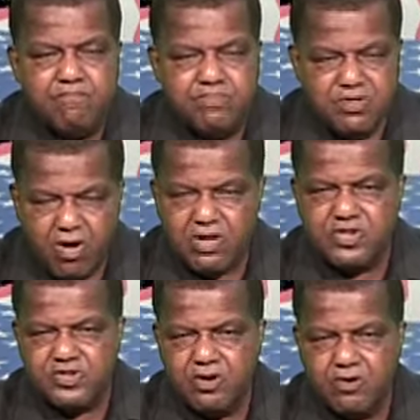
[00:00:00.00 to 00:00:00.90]
but
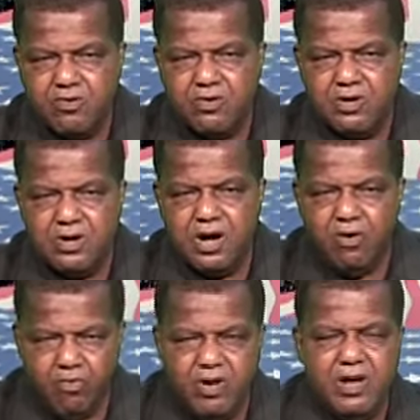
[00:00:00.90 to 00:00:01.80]
also
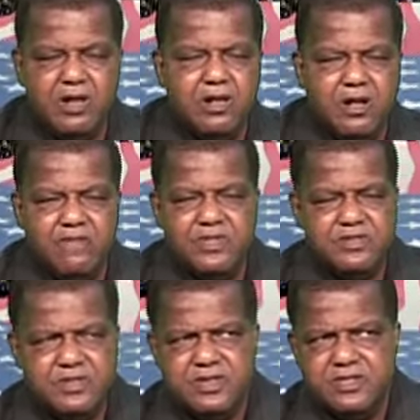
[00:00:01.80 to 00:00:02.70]
aware
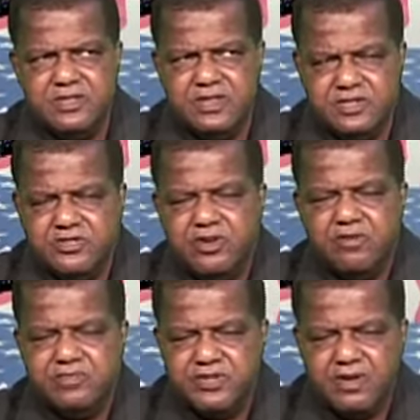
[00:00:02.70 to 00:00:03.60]
of, in
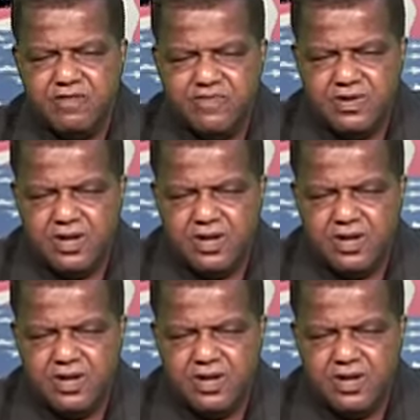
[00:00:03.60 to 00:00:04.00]
terms of,